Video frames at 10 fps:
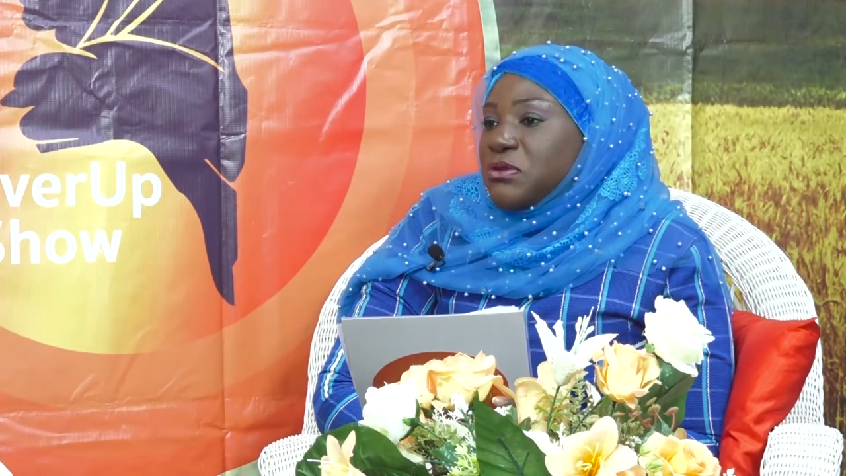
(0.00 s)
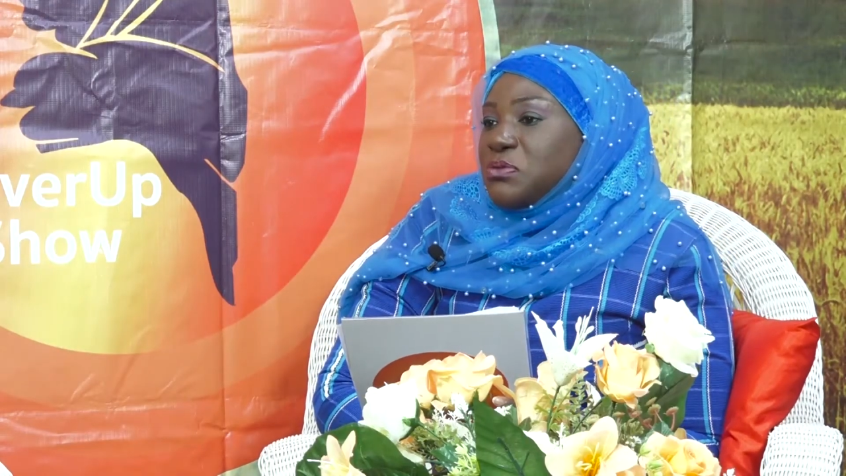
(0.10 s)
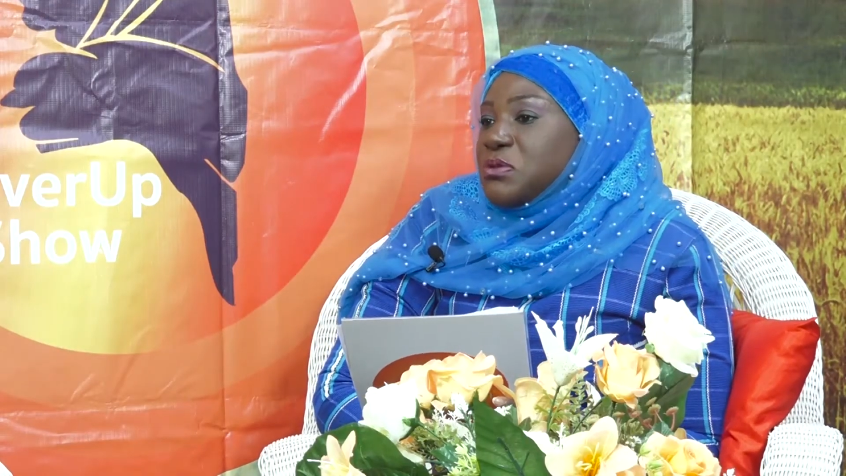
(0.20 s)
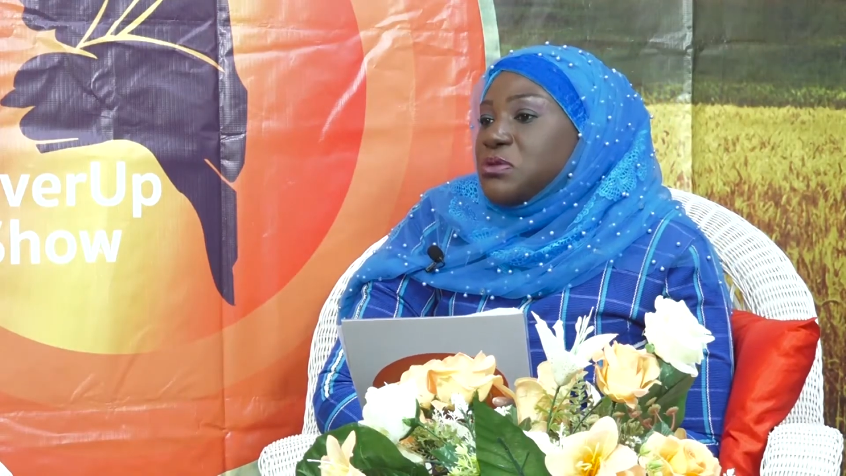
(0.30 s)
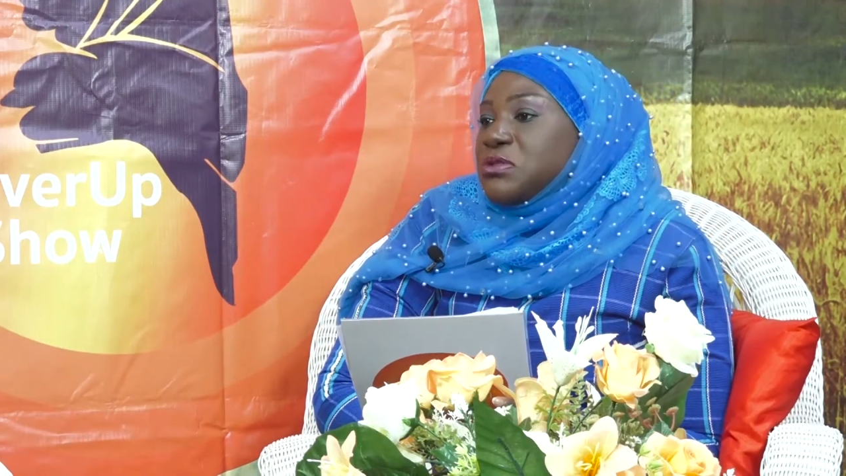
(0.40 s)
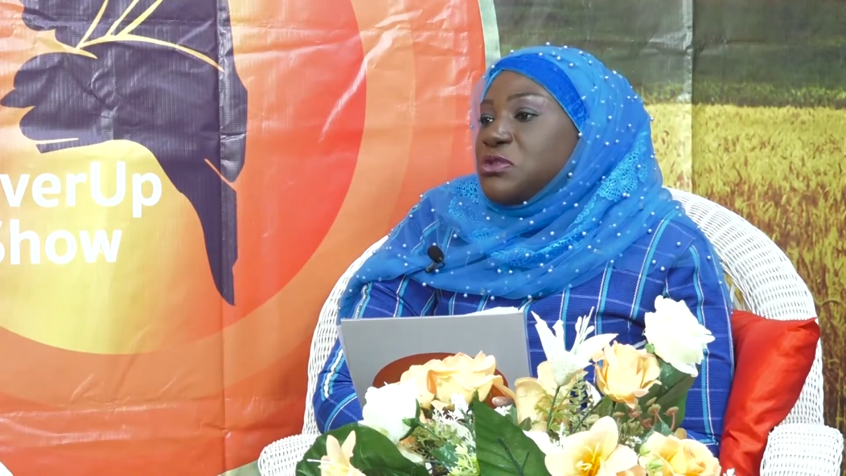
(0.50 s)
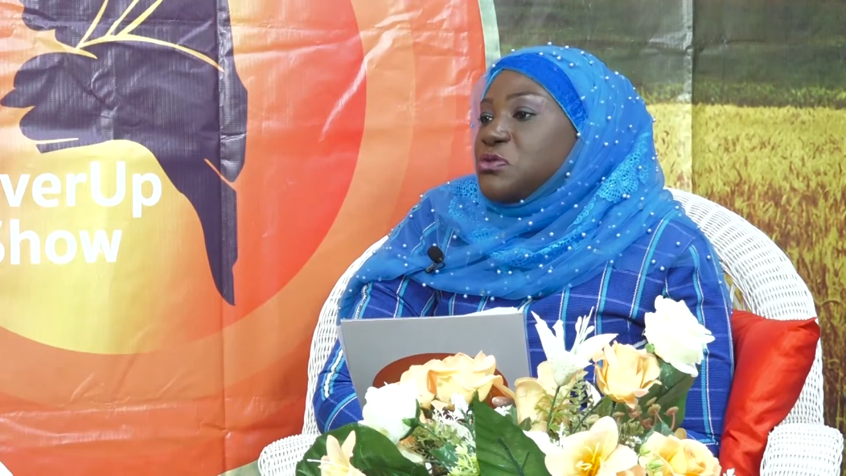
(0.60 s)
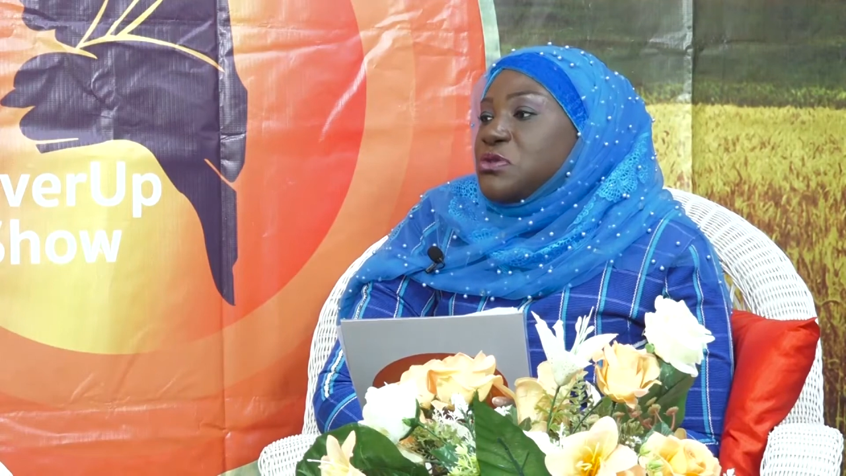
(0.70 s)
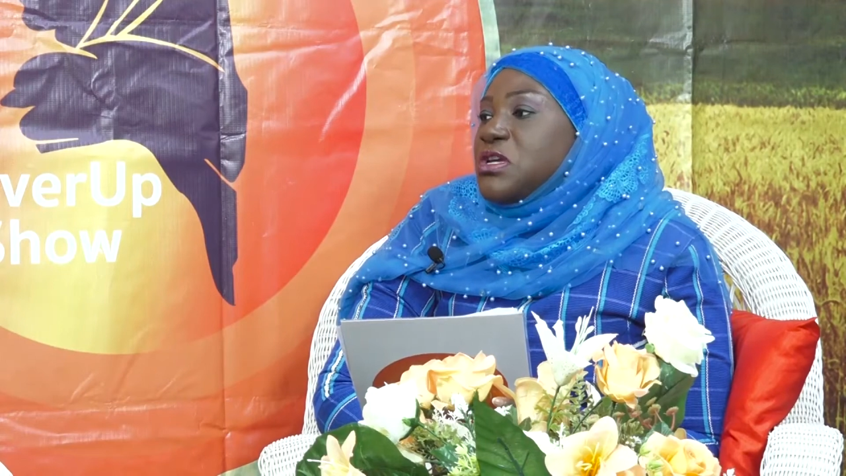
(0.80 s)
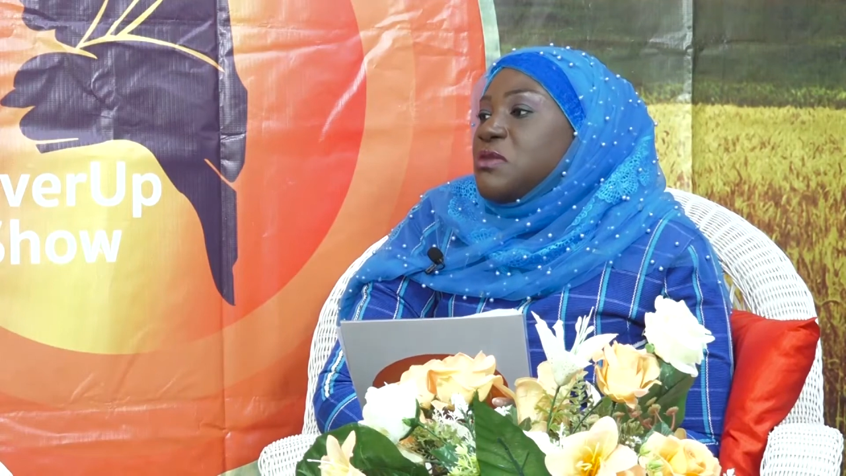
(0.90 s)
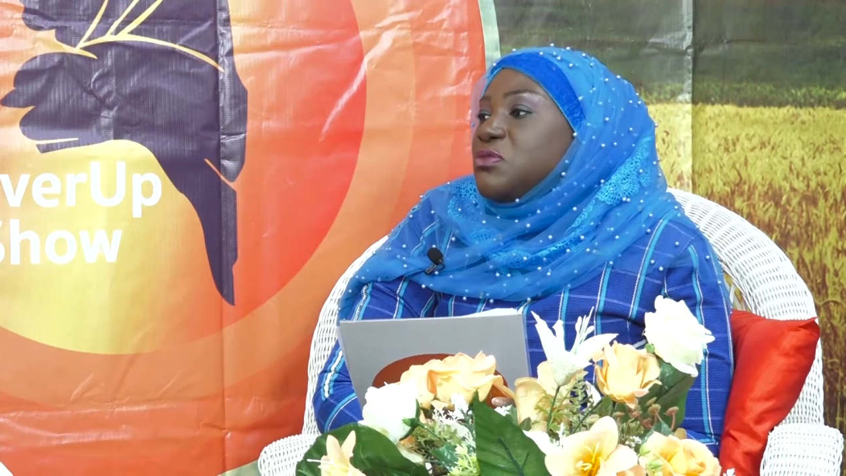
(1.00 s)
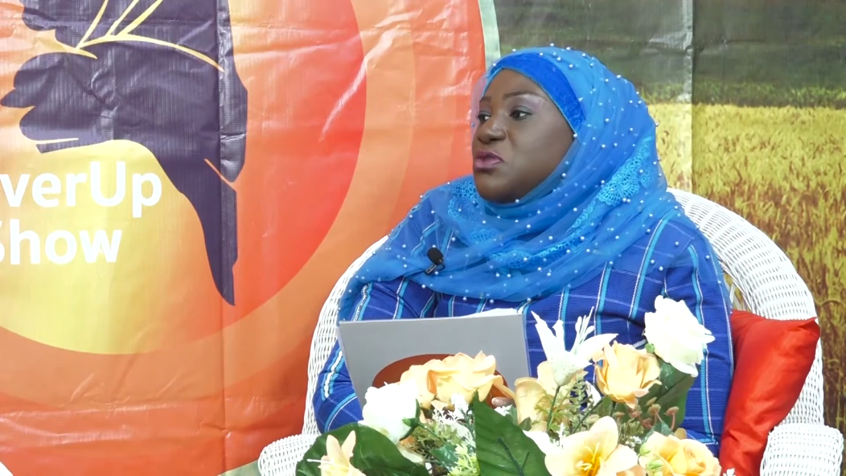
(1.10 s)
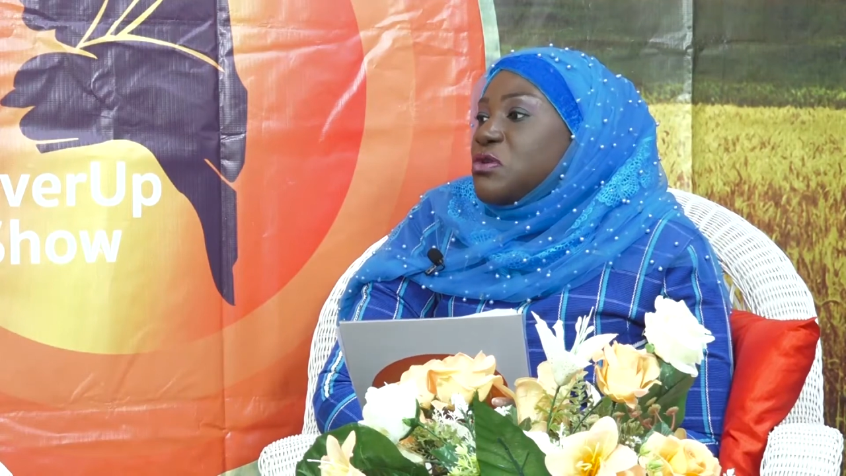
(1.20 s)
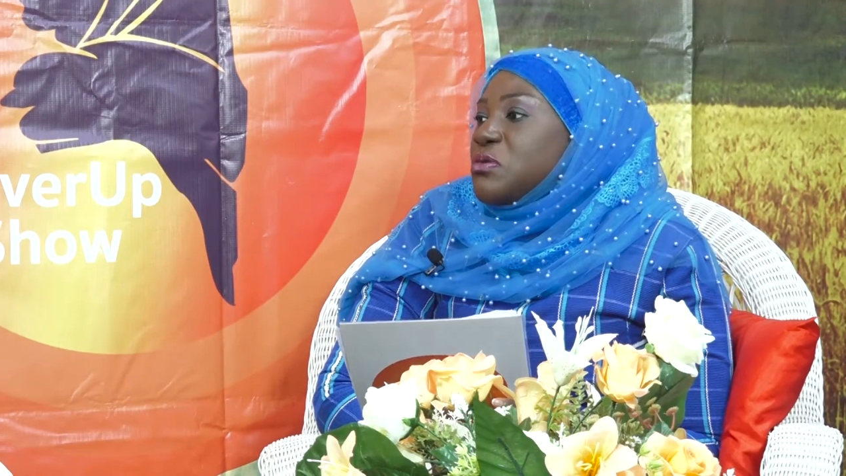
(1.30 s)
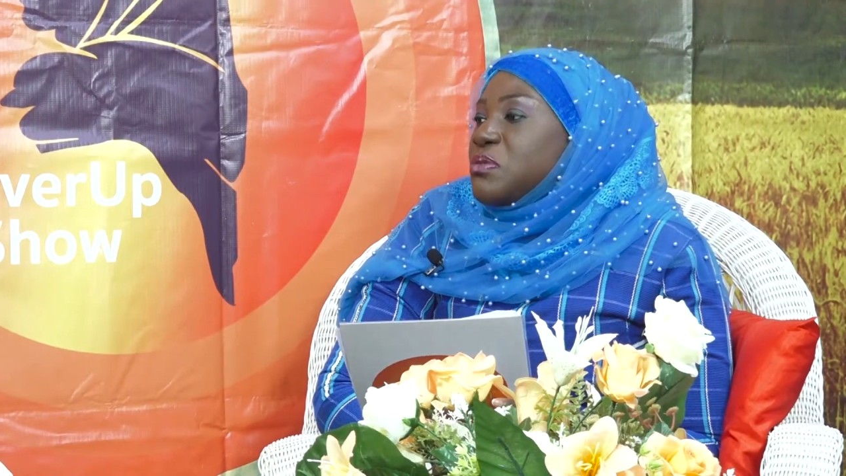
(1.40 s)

What was your dream job?